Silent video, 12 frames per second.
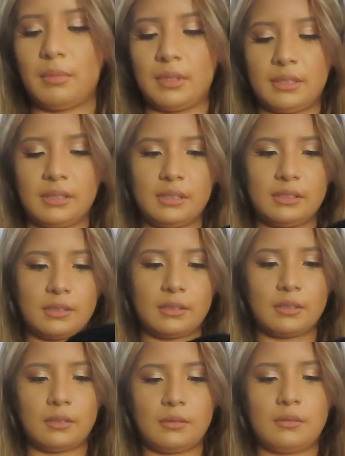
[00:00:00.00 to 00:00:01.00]
But this is
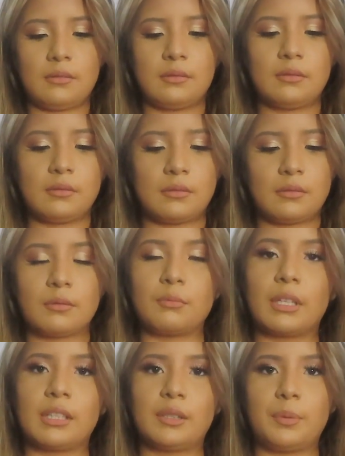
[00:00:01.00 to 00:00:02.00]
a
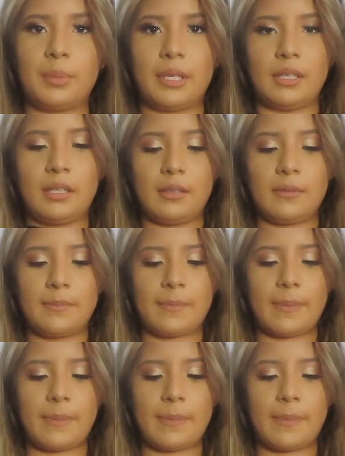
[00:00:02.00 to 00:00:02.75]
regular beanie.